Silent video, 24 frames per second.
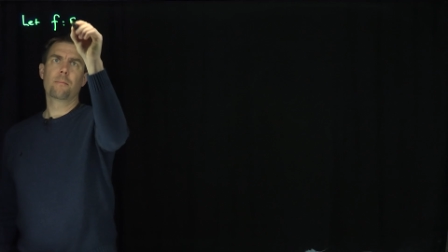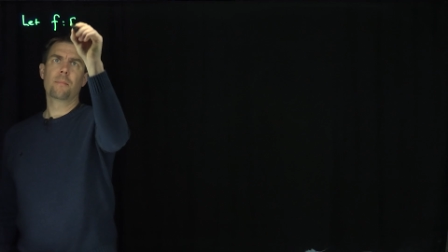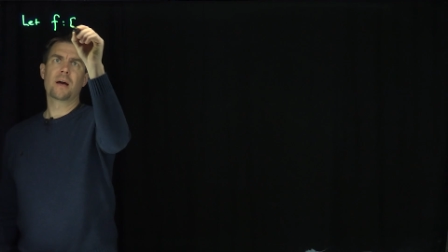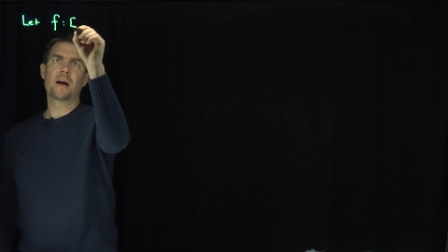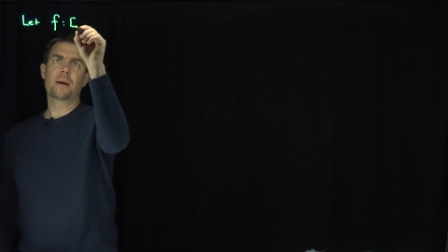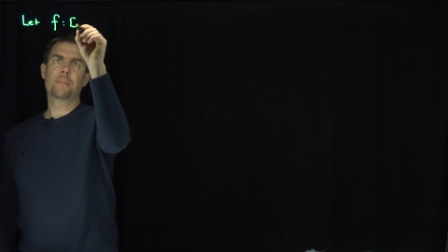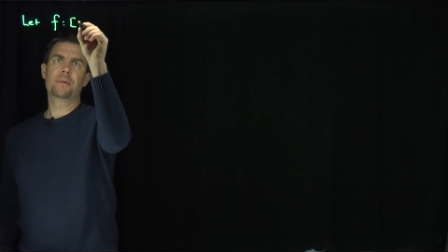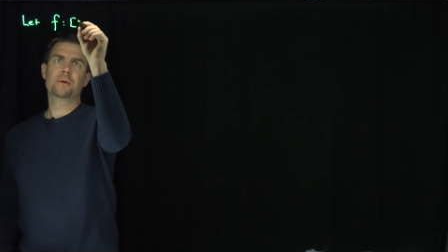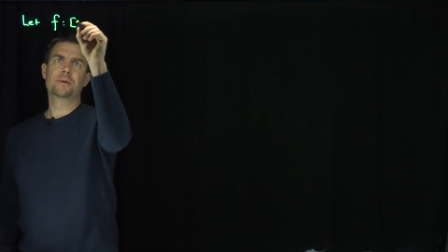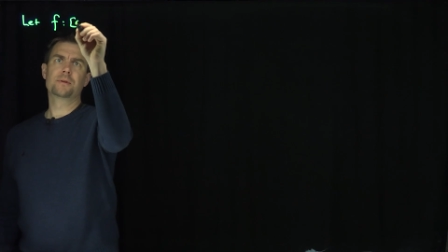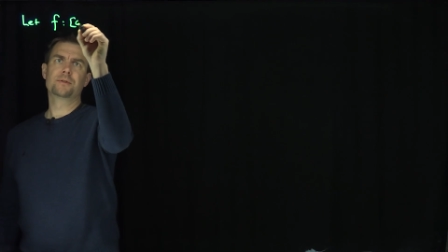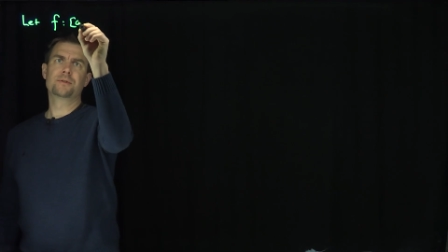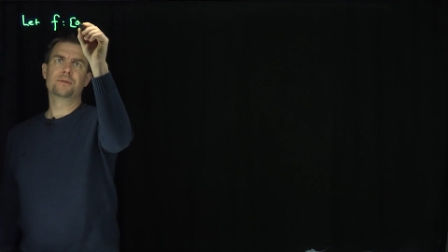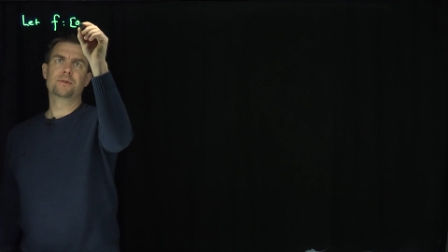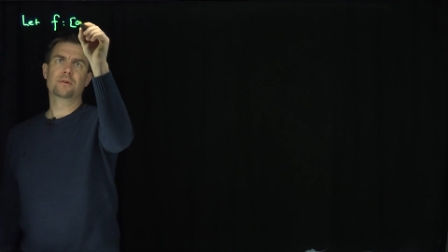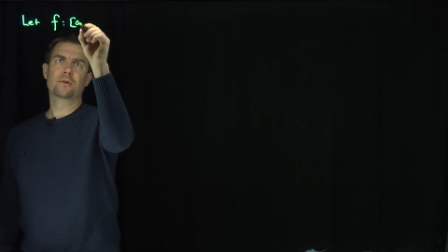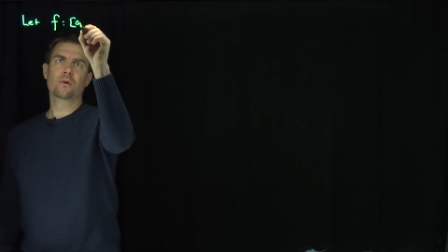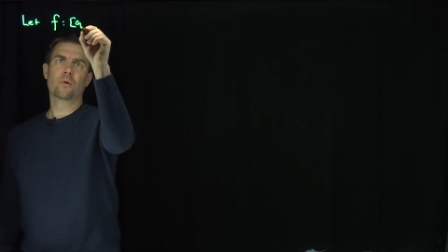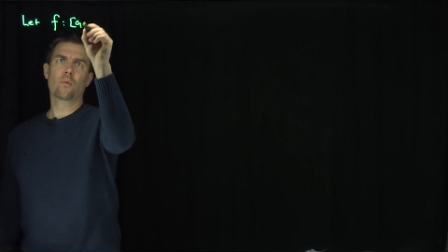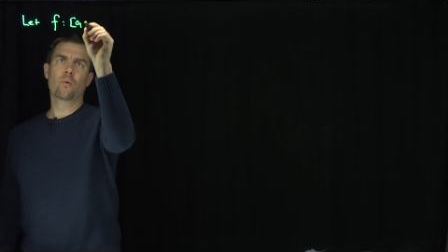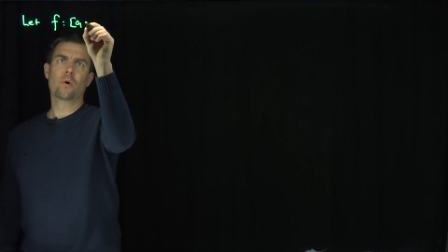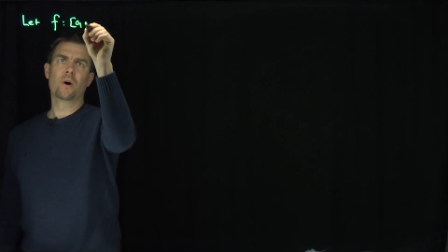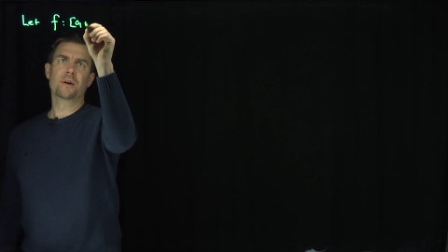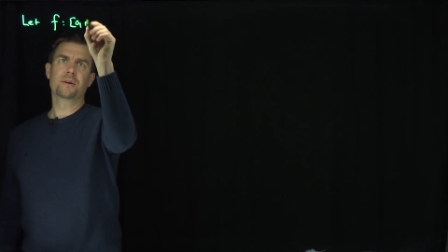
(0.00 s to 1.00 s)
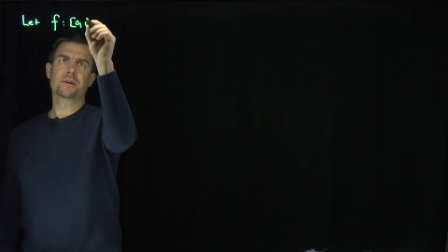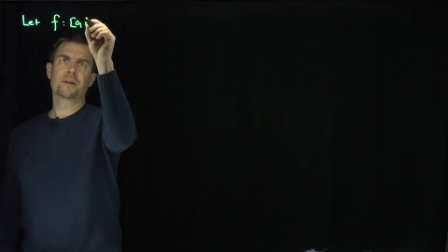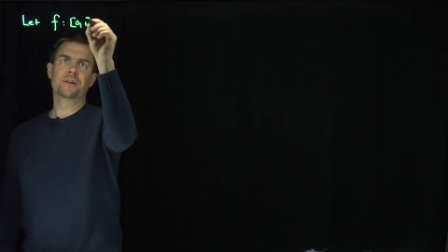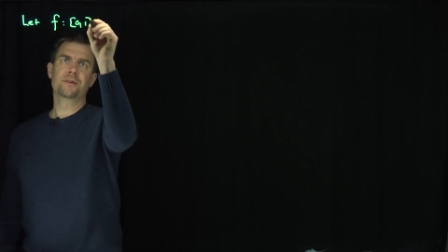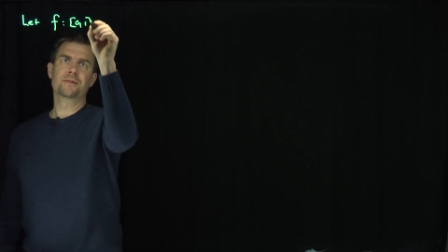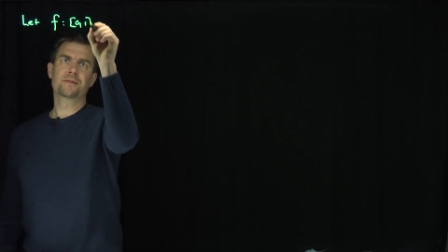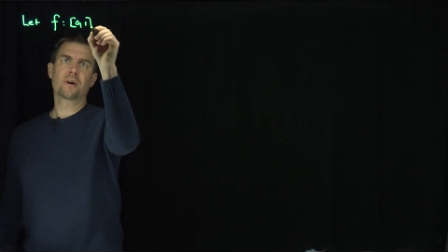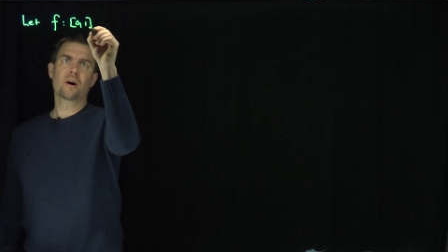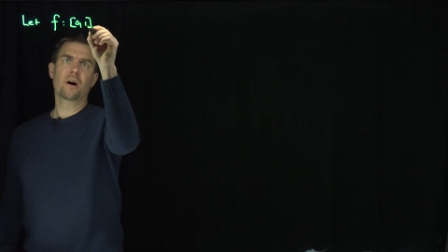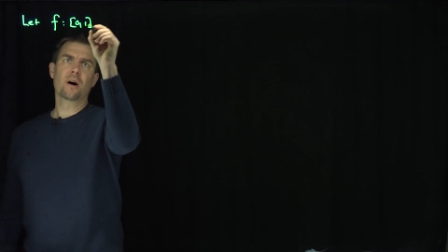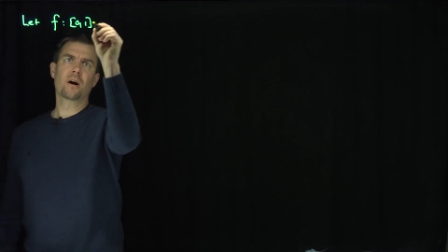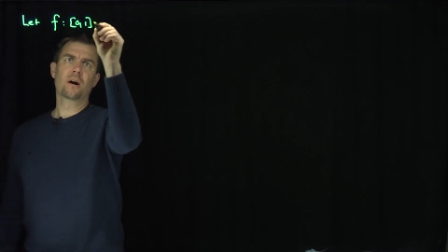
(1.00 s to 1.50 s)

map 0, 1 into